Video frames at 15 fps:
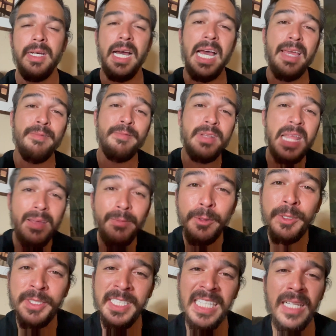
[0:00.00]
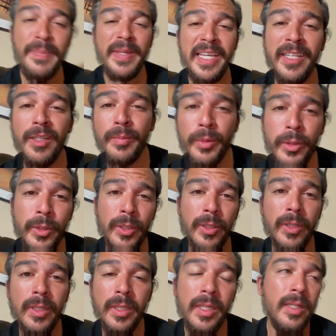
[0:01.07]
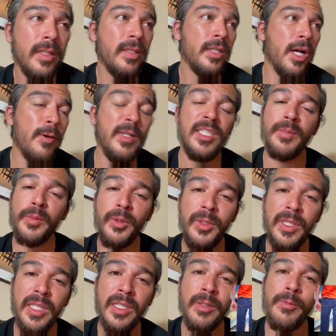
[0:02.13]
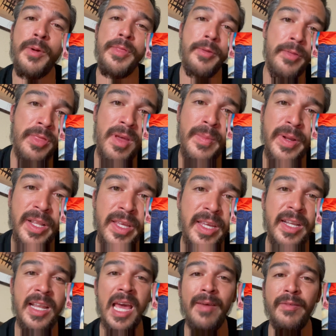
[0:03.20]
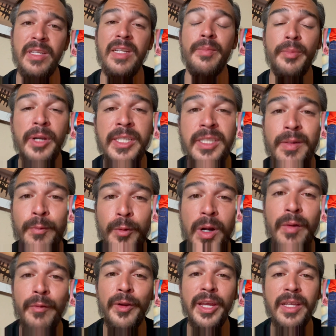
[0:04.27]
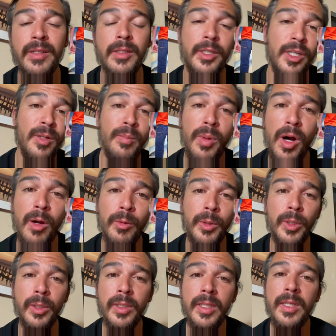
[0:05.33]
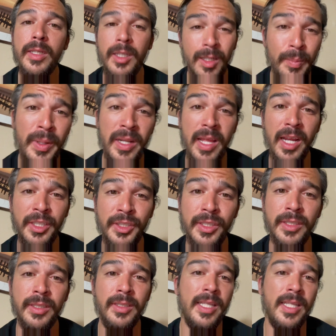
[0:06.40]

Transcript: I've never seen a beginner bowler go into bowling with their thumb in it and have an impressive rev rate, good ball roll, good pin action.